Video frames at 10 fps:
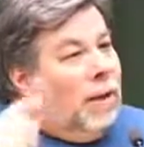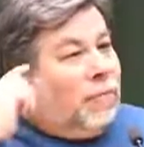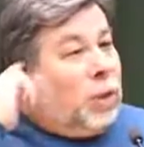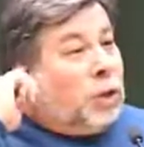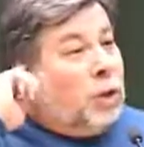and
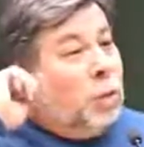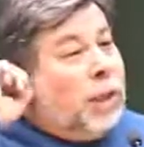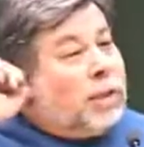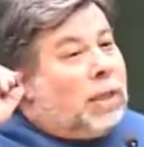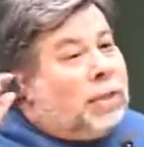for two
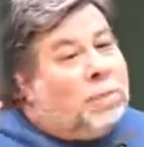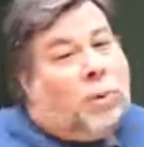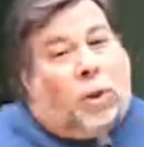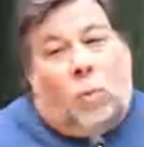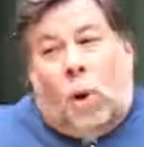weeks, they
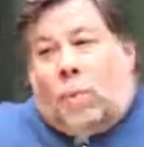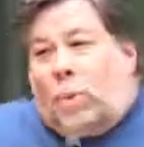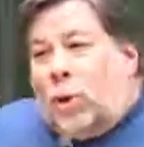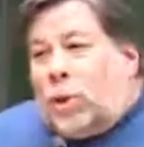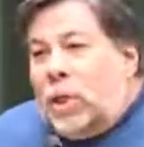put one
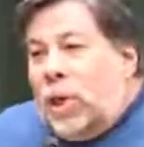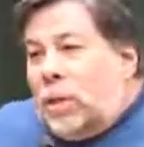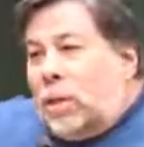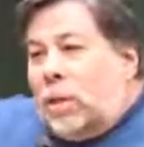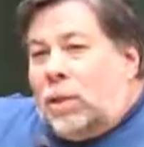person
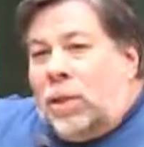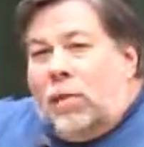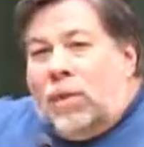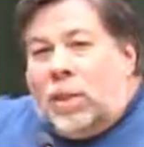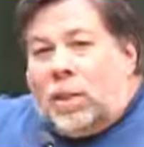next to the
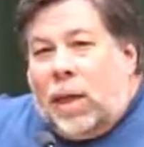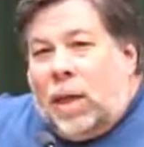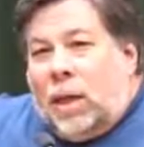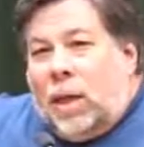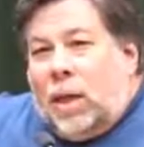TV
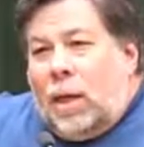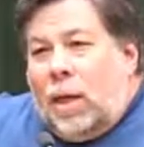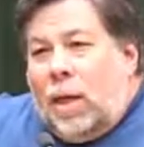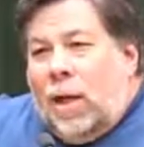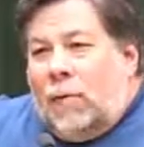set
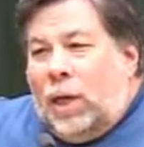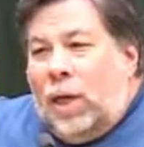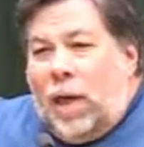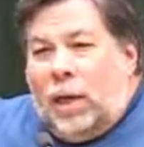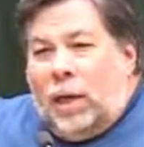every
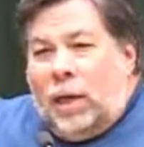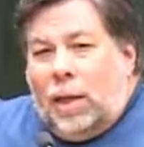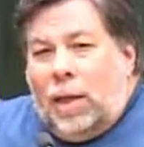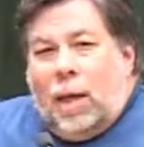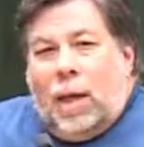night.
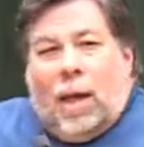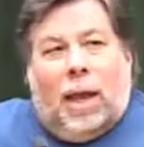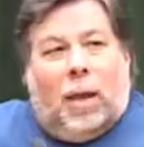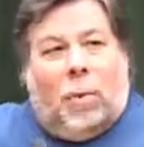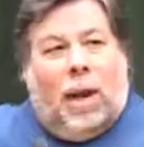
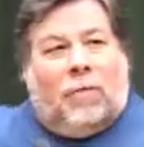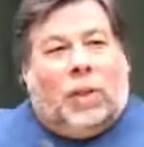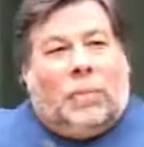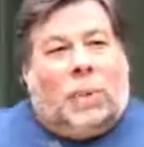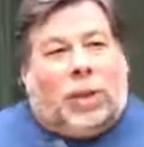Whenever
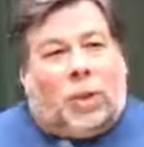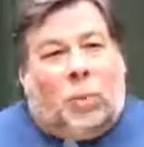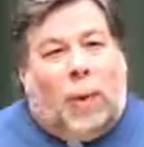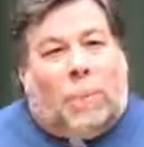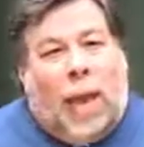the picture
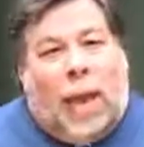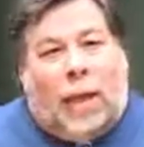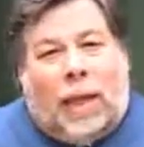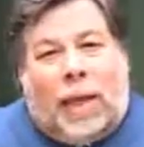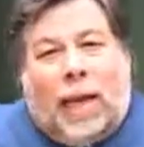went
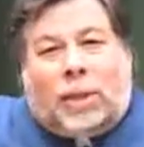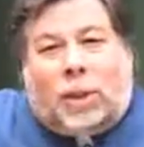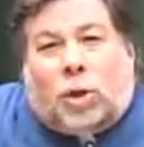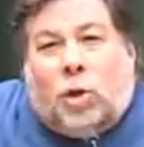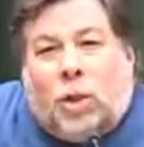bad, he had to
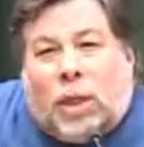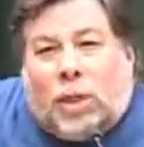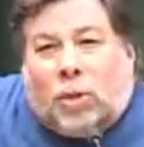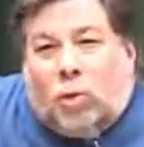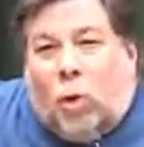turn the
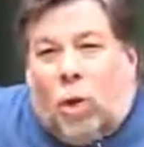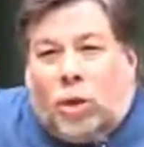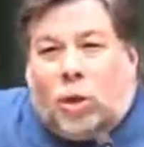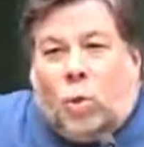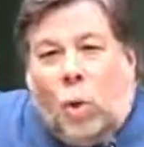
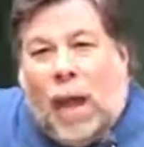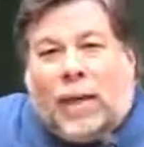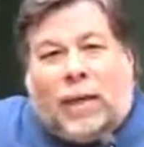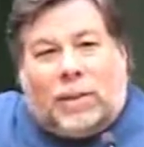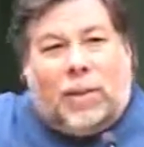controls or
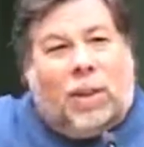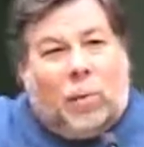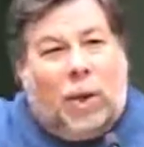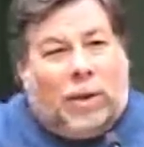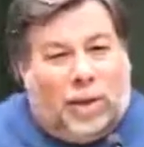whack it till
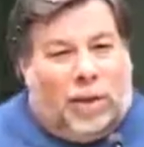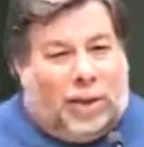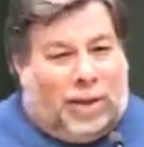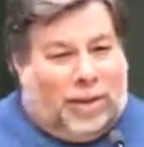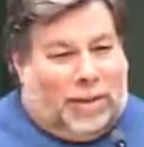it went
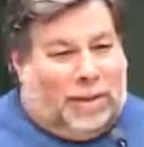good.